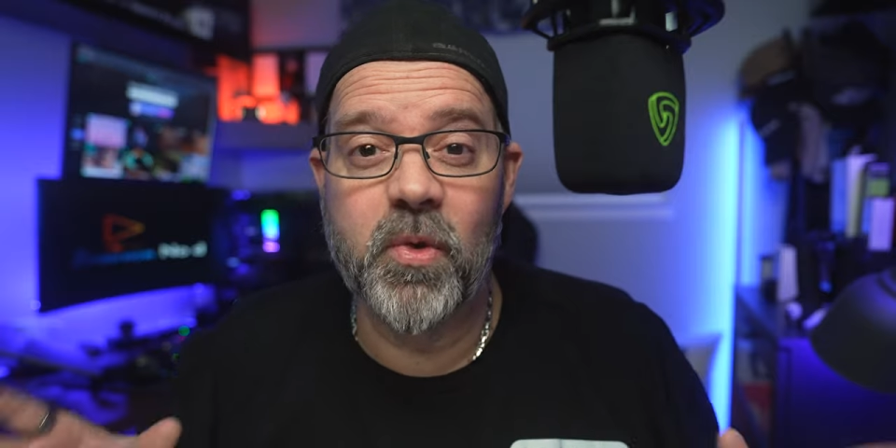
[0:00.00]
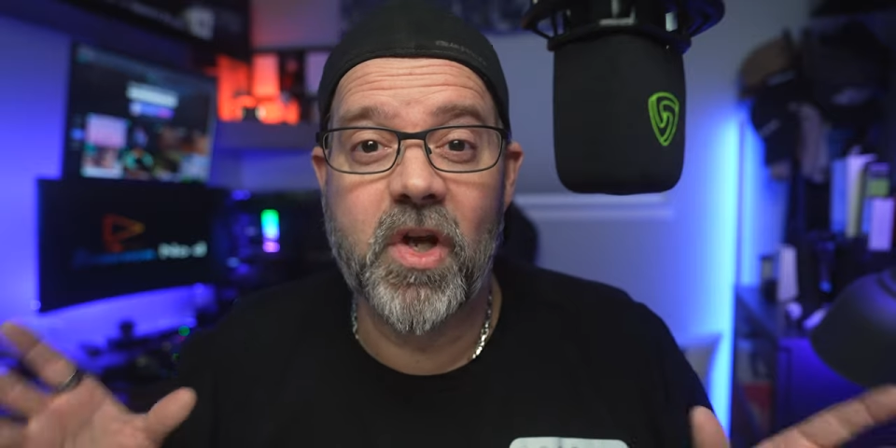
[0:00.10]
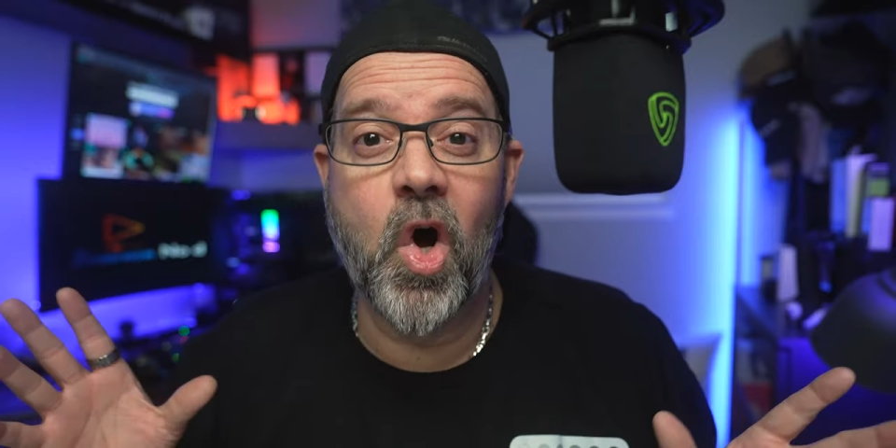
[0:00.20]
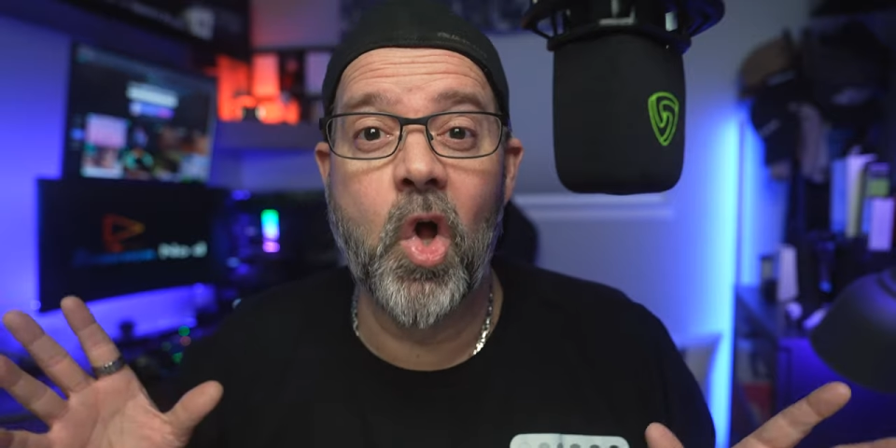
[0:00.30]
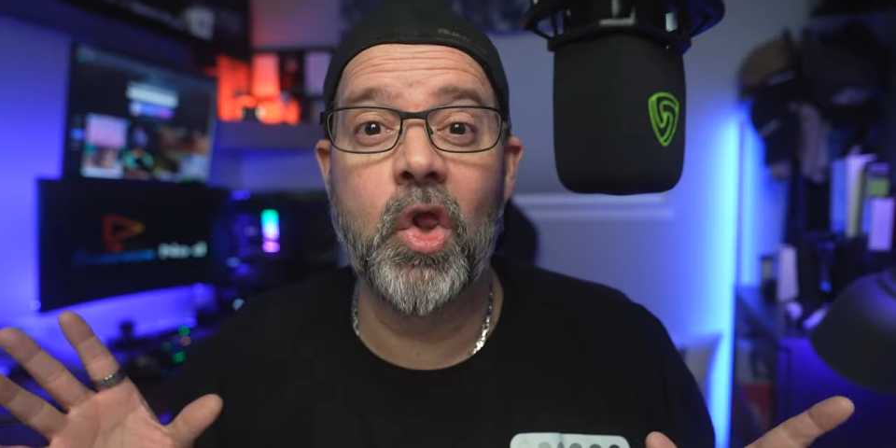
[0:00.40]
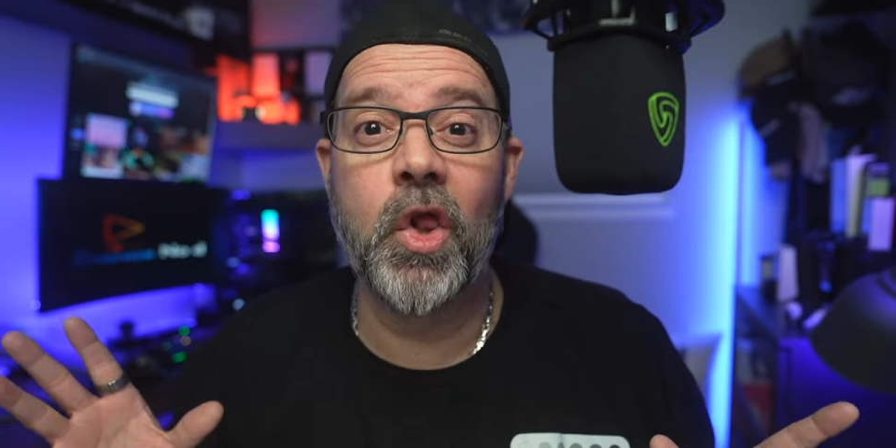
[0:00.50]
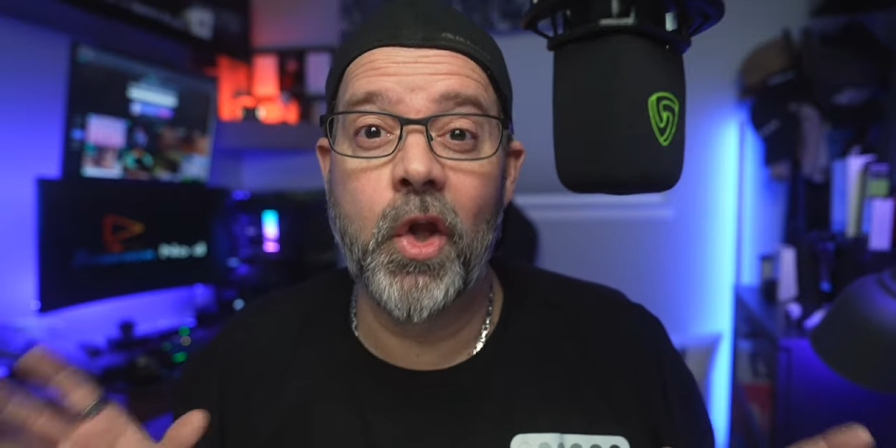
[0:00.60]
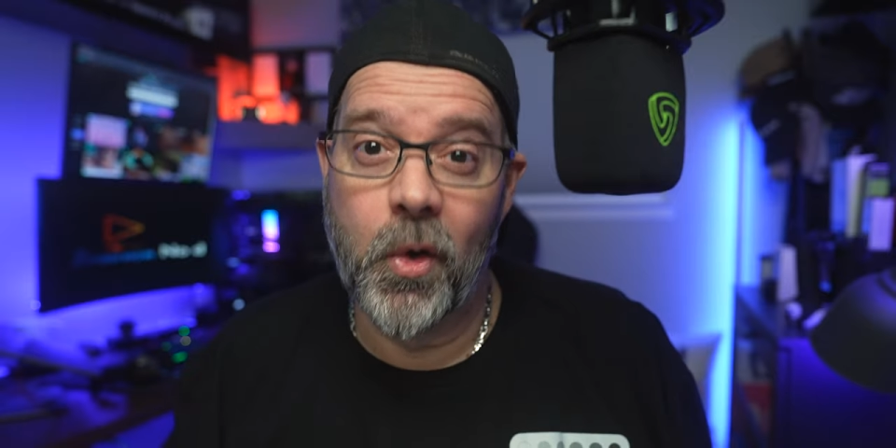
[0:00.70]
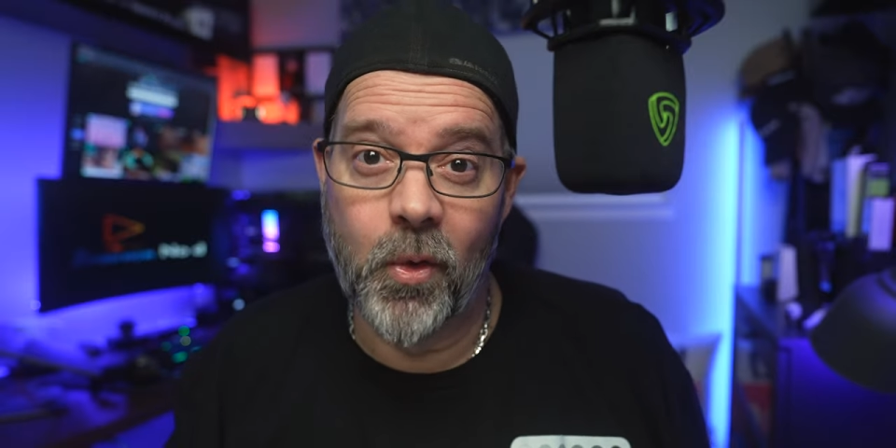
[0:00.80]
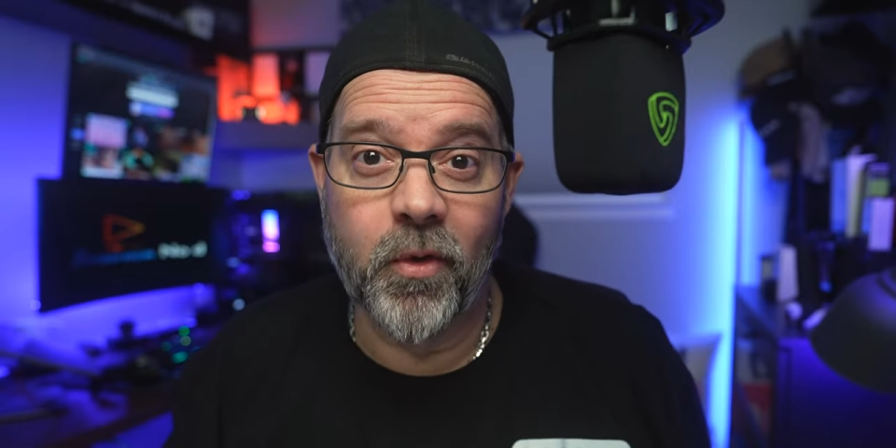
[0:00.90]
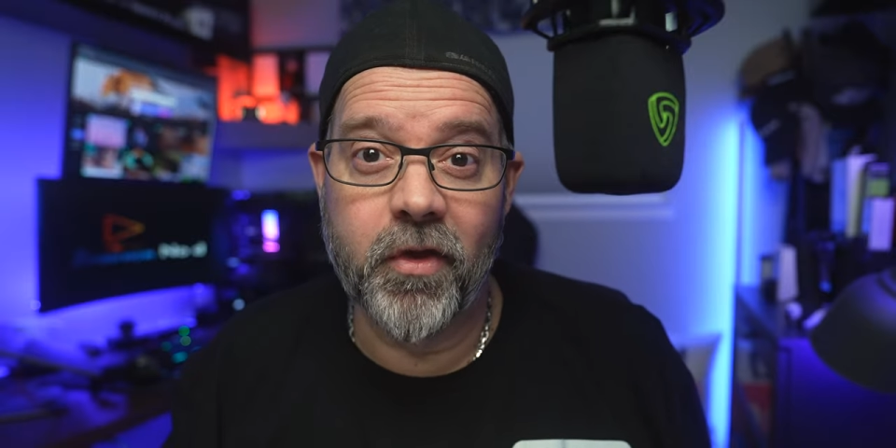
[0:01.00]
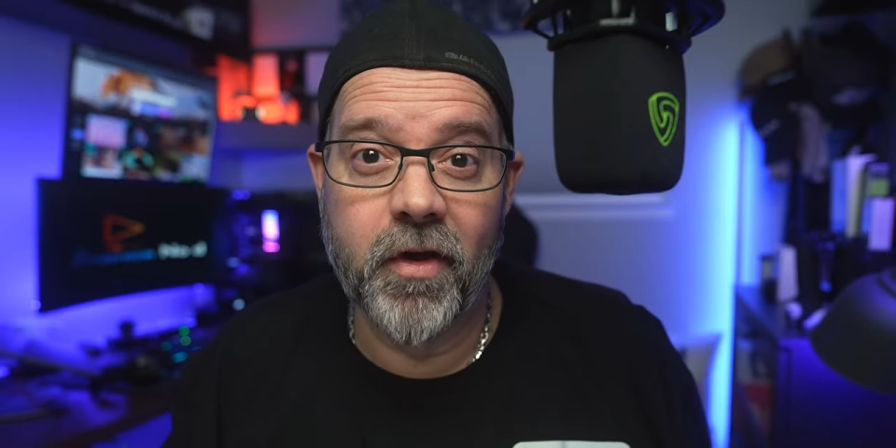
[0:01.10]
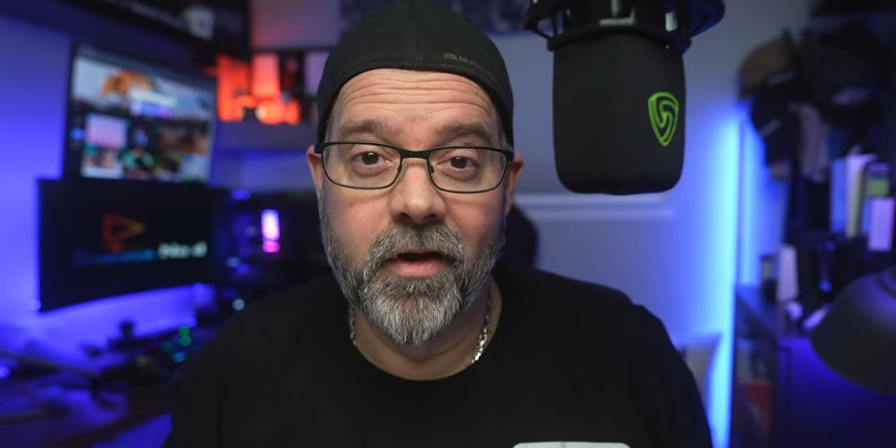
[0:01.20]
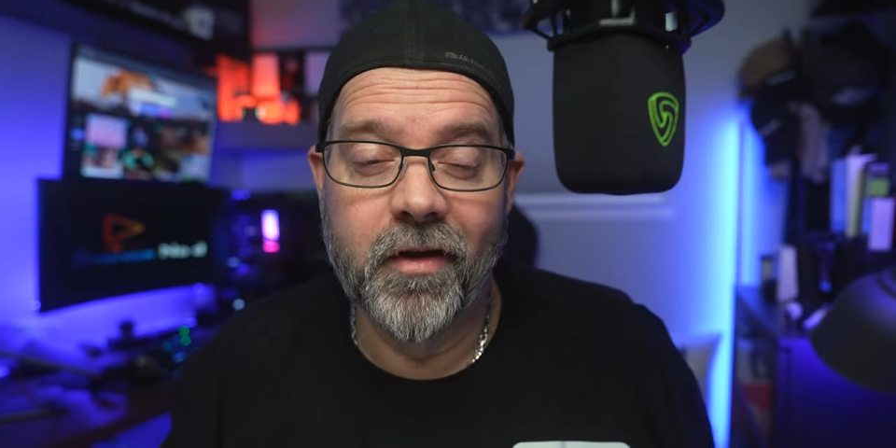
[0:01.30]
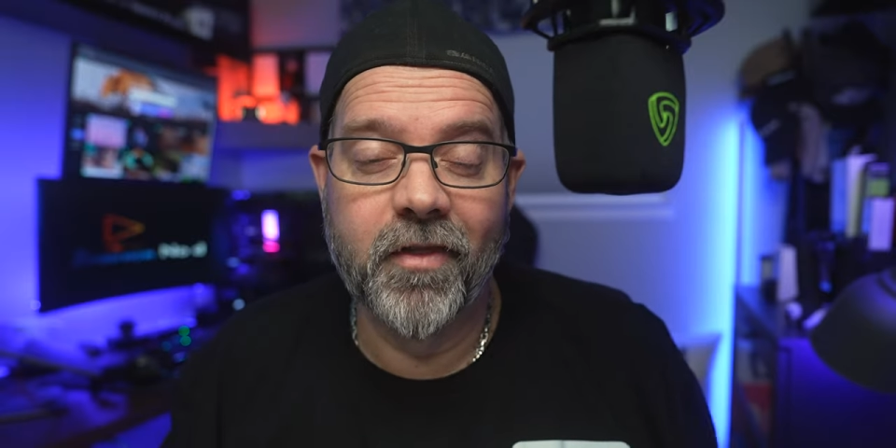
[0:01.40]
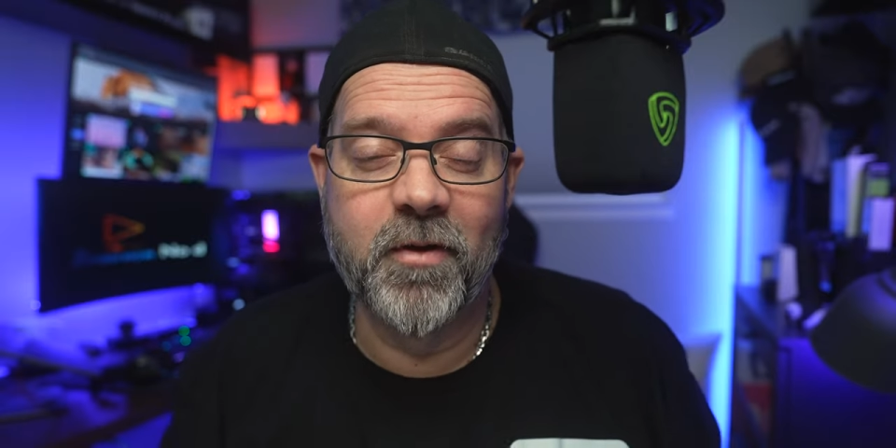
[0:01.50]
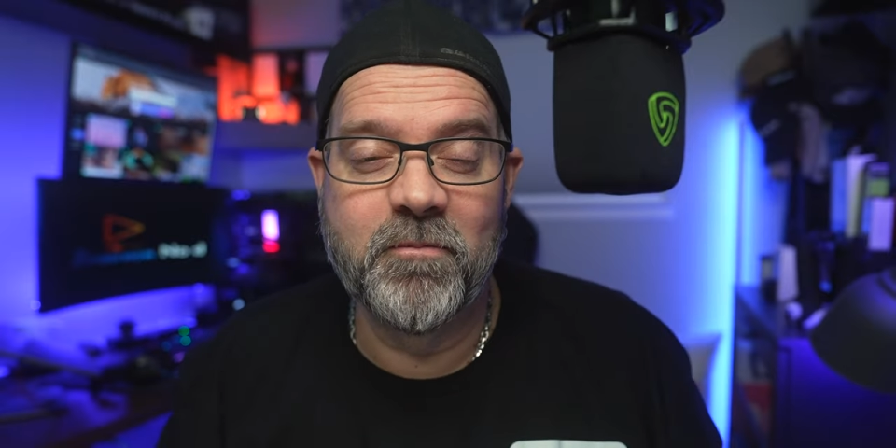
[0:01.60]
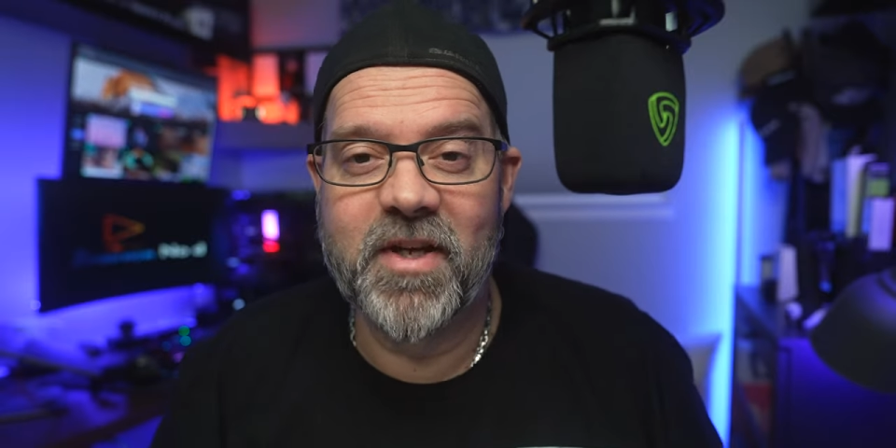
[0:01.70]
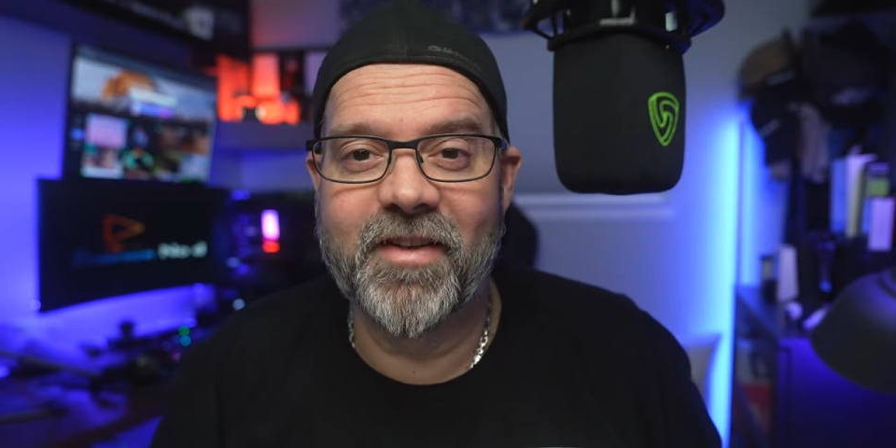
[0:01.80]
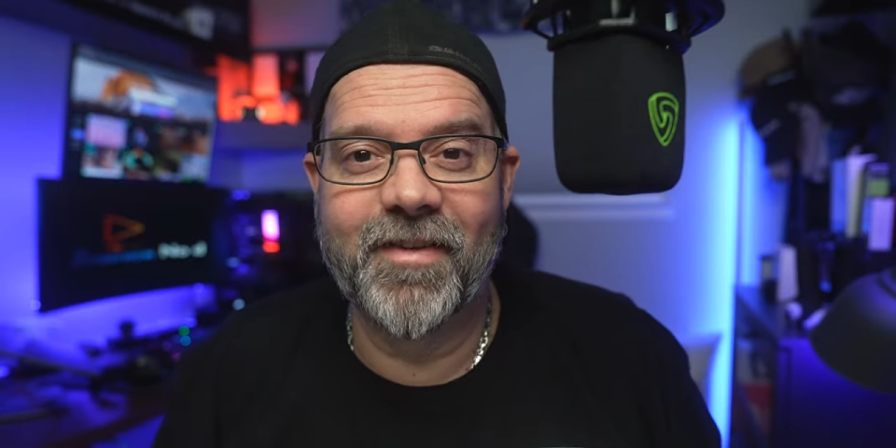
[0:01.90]
we all loathe the
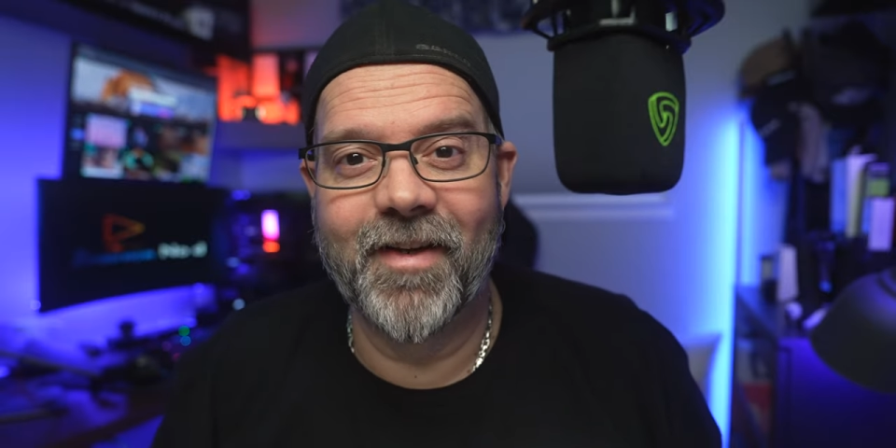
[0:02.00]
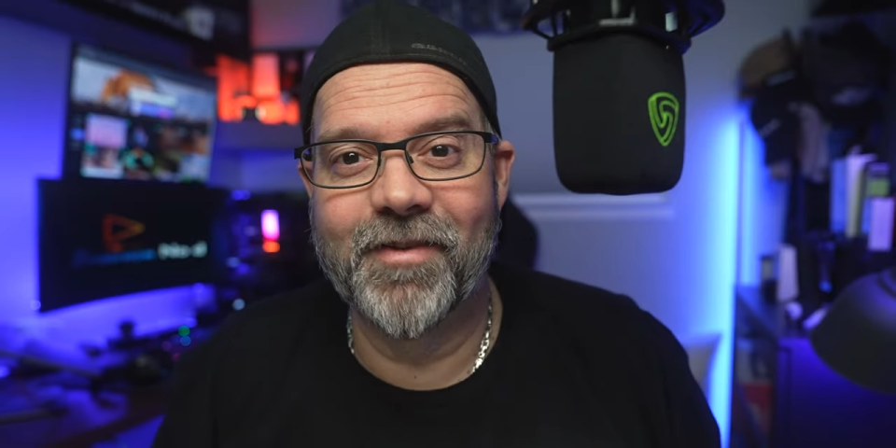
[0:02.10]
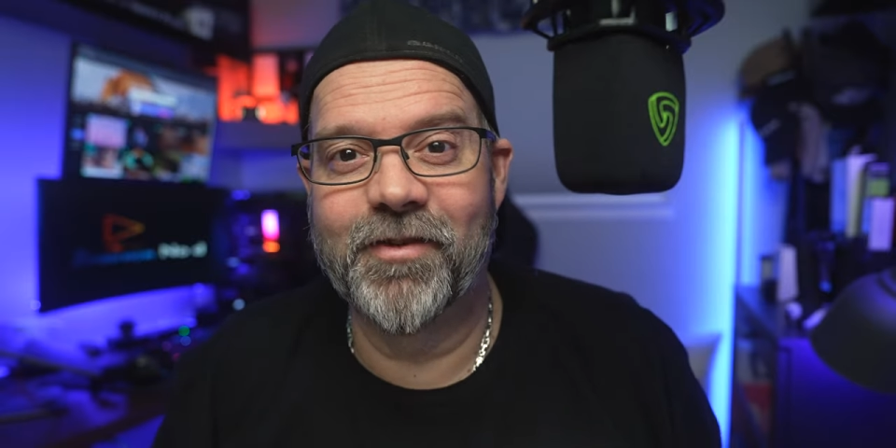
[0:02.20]
midday